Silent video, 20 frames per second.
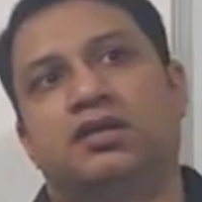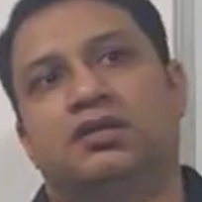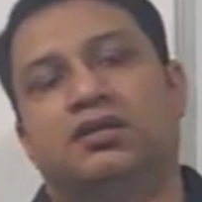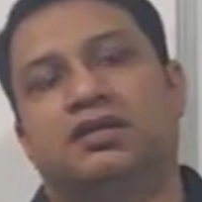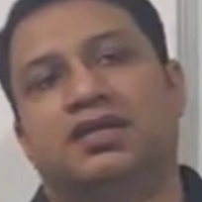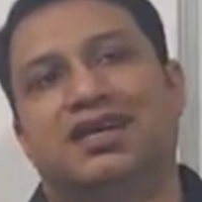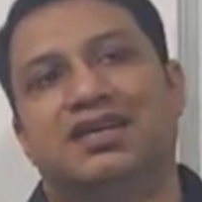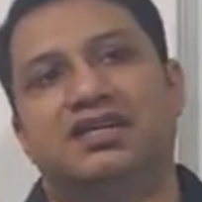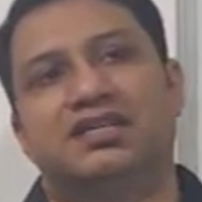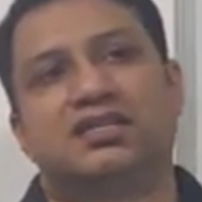
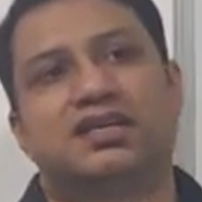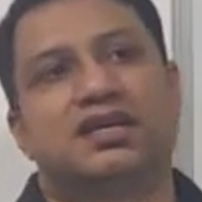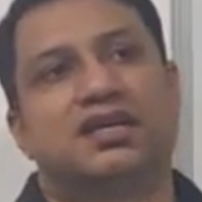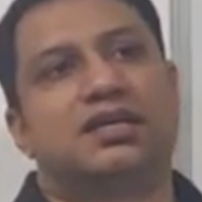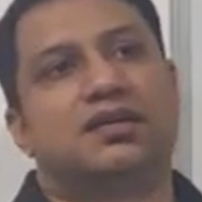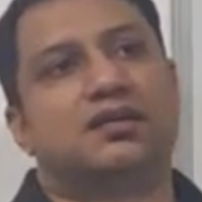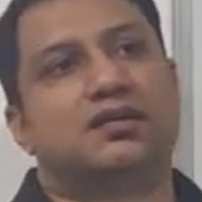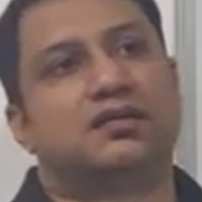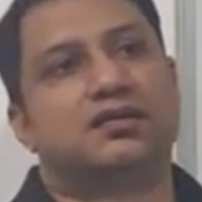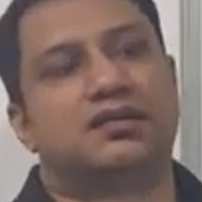there is
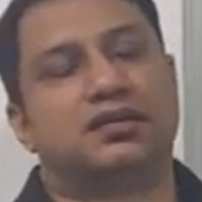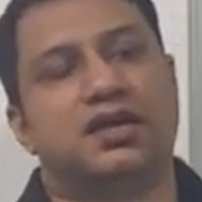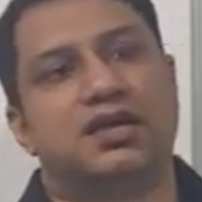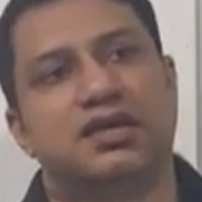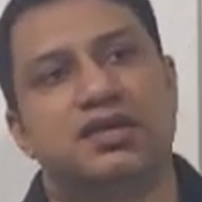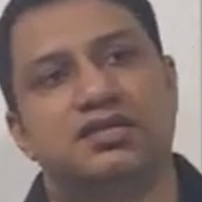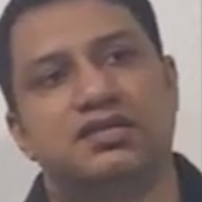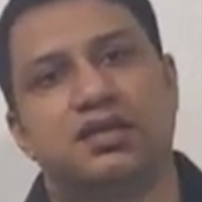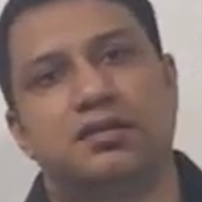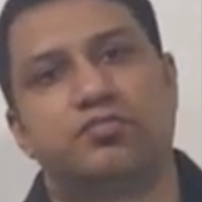
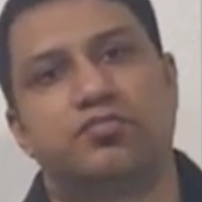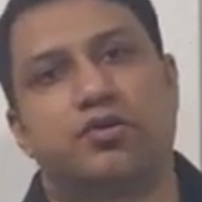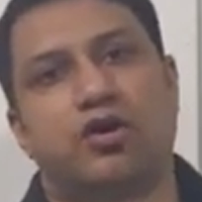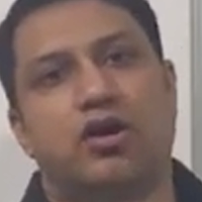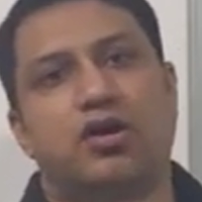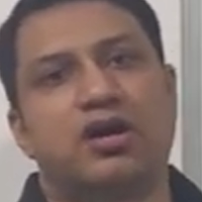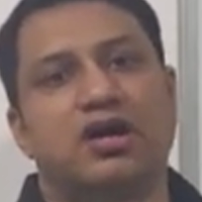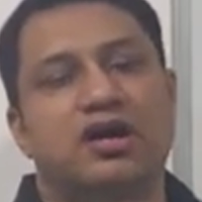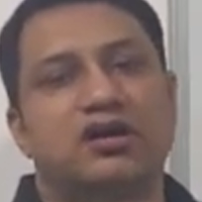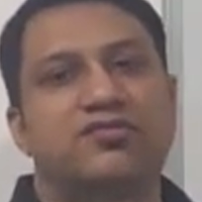a
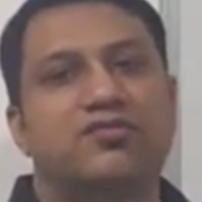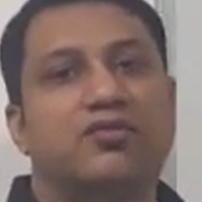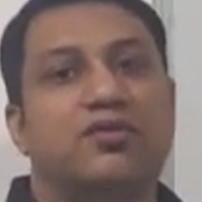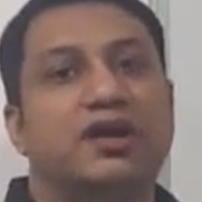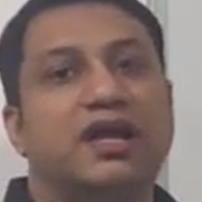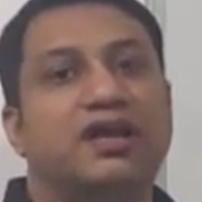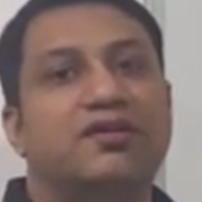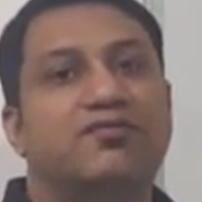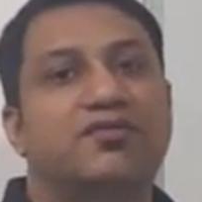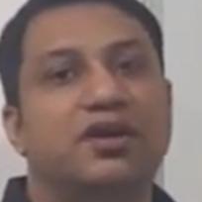product
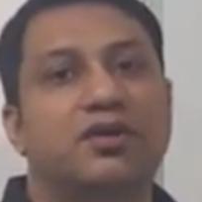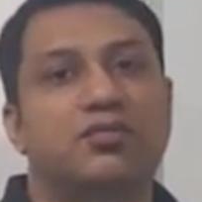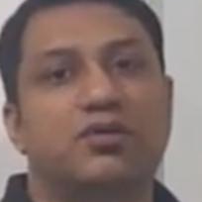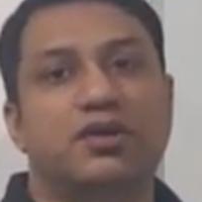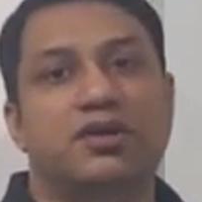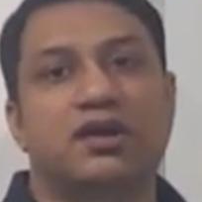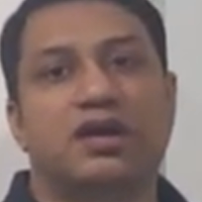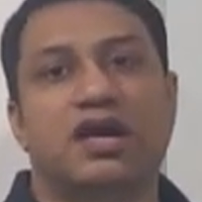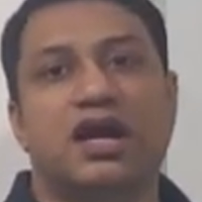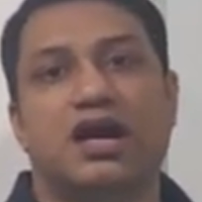for
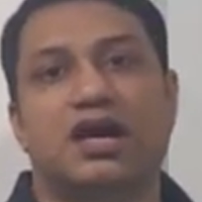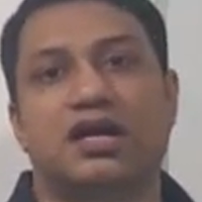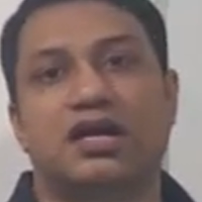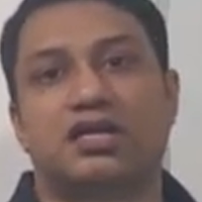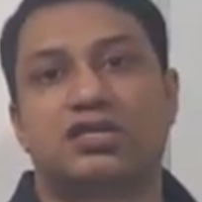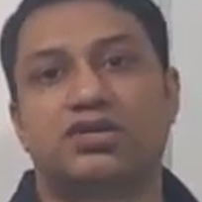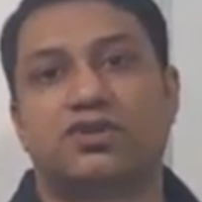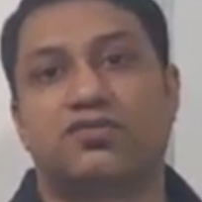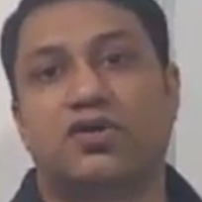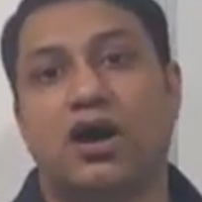everyone
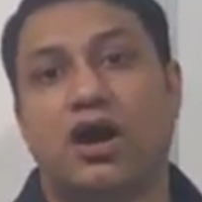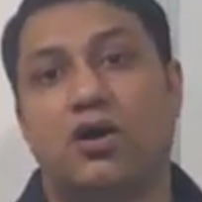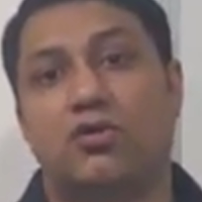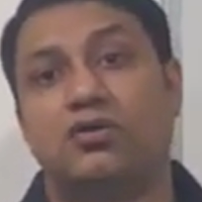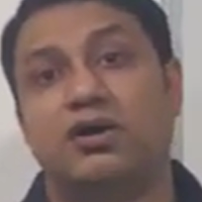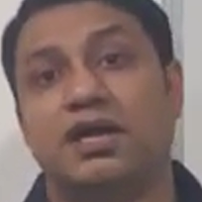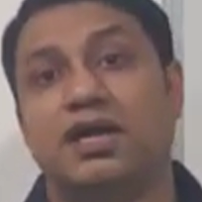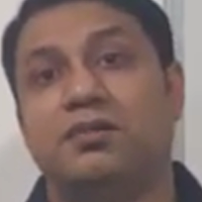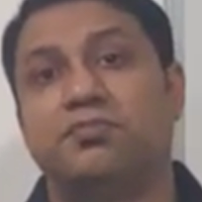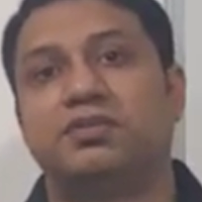regardless of how
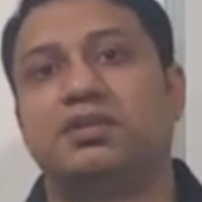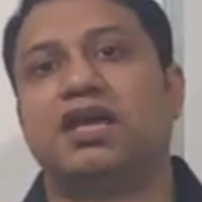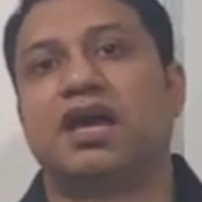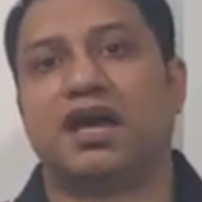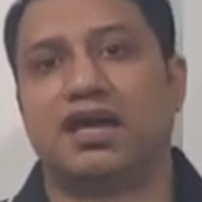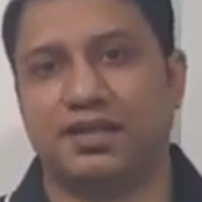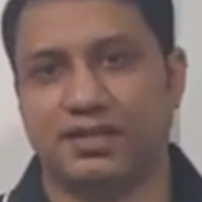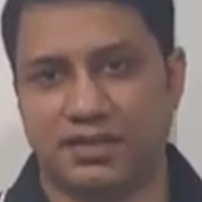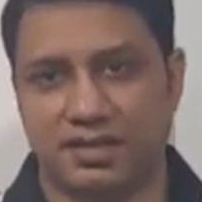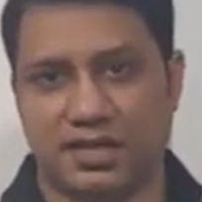deep they
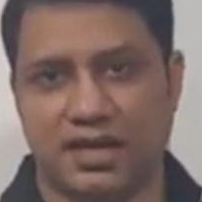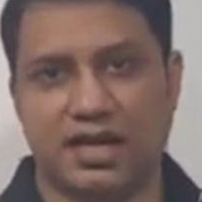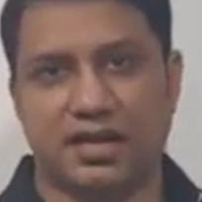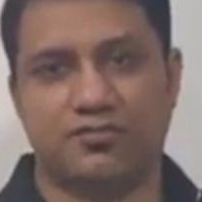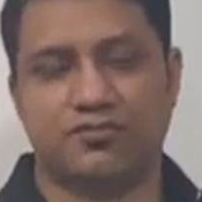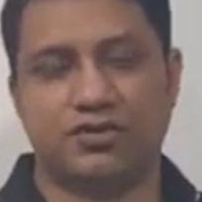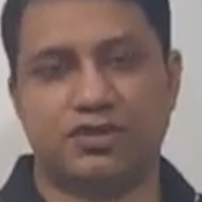are in the game,